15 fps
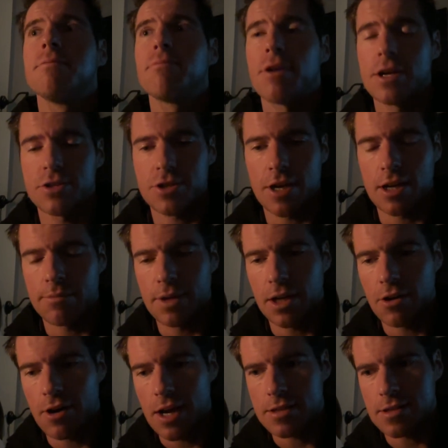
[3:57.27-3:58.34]
branched chain
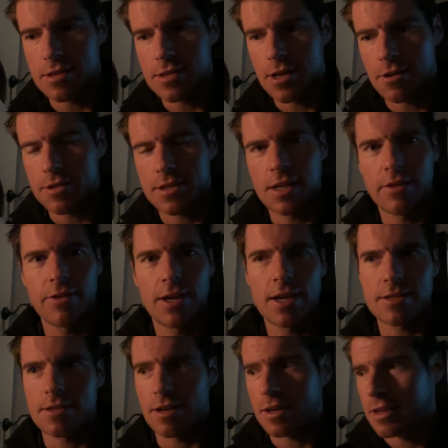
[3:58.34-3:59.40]
amino acids there at
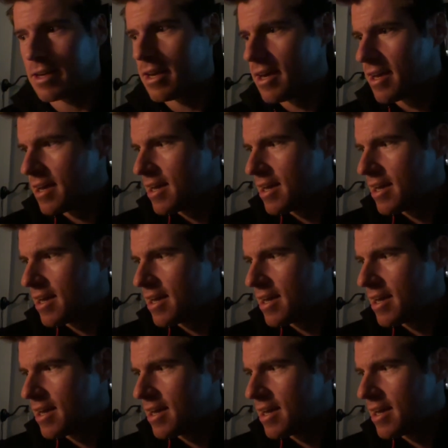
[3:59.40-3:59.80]
CVS that I can